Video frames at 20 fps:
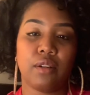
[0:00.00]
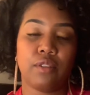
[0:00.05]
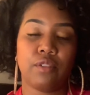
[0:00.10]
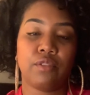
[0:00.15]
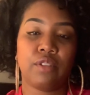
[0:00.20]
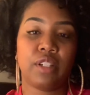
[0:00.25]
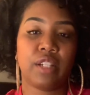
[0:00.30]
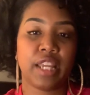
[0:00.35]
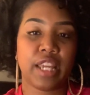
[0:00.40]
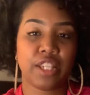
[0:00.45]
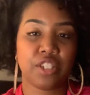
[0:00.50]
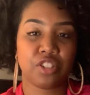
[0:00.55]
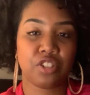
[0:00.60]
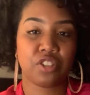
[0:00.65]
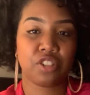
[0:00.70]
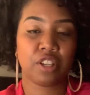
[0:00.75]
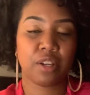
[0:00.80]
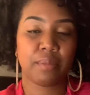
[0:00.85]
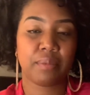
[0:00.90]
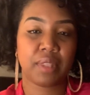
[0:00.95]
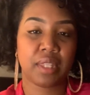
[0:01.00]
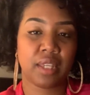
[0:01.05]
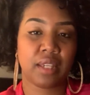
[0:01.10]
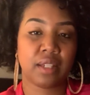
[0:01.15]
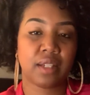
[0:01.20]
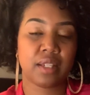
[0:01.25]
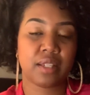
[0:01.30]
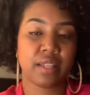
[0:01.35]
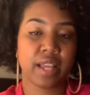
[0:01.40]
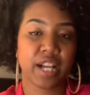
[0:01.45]
relationship, the
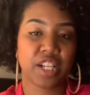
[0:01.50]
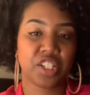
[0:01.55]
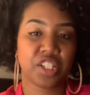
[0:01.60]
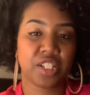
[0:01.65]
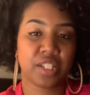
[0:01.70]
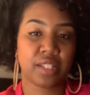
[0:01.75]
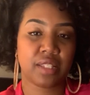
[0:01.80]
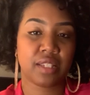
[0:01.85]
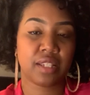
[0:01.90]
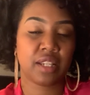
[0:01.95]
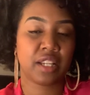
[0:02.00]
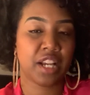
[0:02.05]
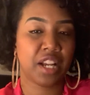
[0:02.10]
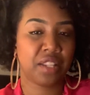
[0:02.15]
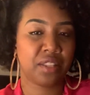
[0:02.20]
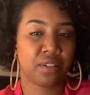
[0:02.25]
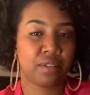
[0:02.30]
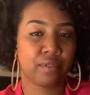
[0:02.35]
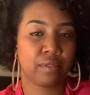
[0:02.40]
connection together